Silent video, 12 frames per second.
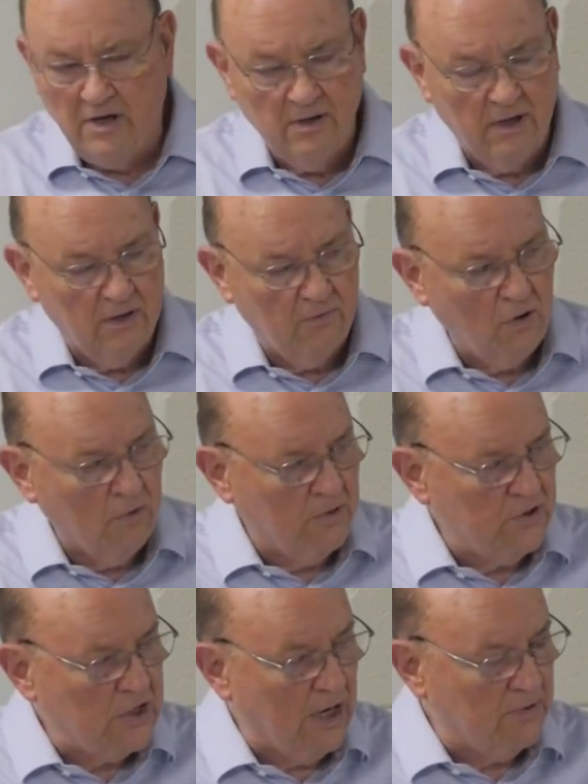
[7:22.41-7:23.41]

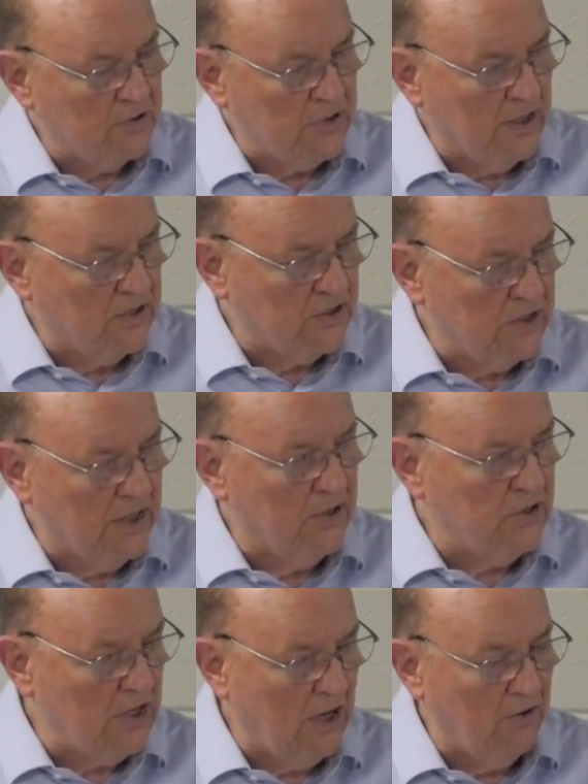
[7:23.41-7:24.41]
Romans chapter 6, sin
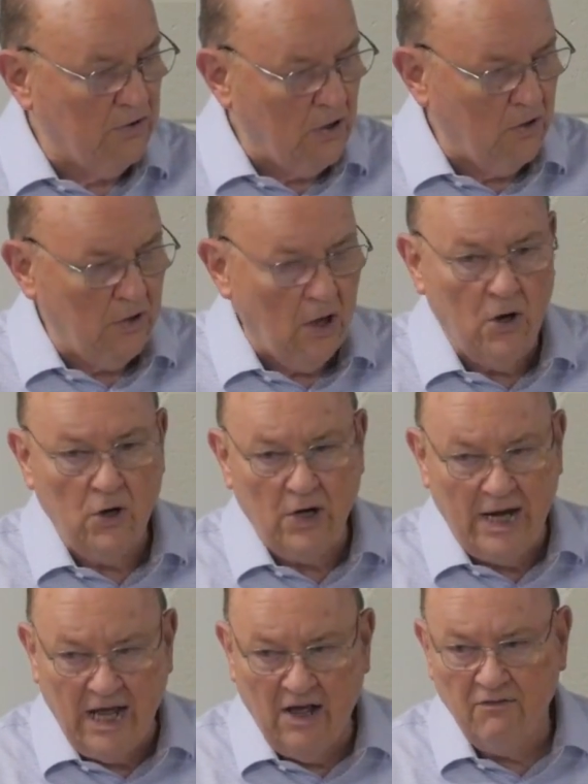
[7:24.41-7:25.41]
shall no longer
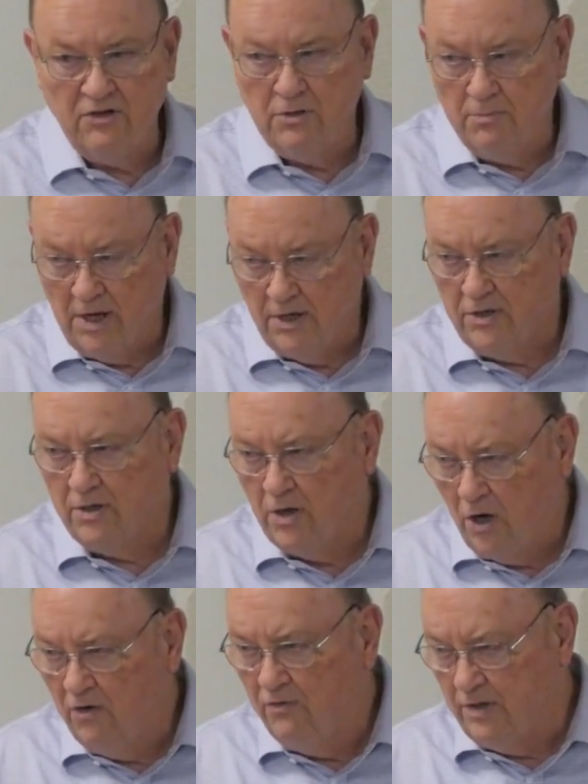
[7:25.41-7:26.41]
have dominion
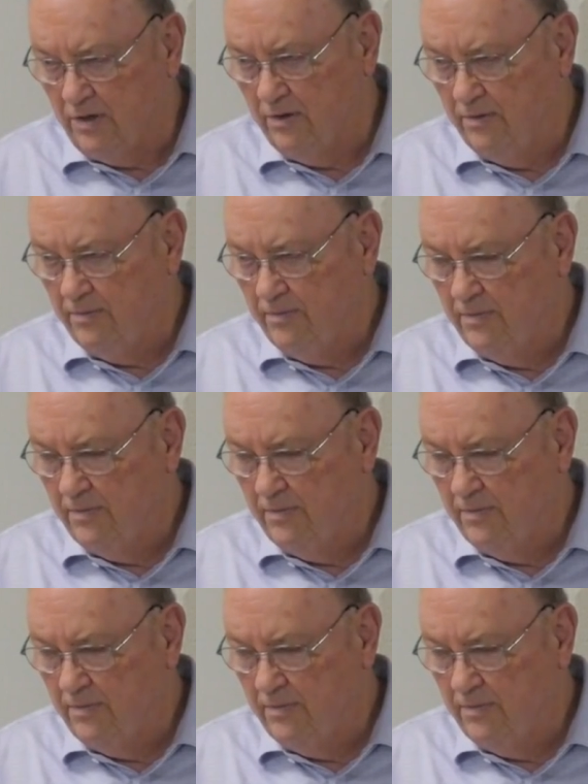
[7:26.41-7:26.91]
over you.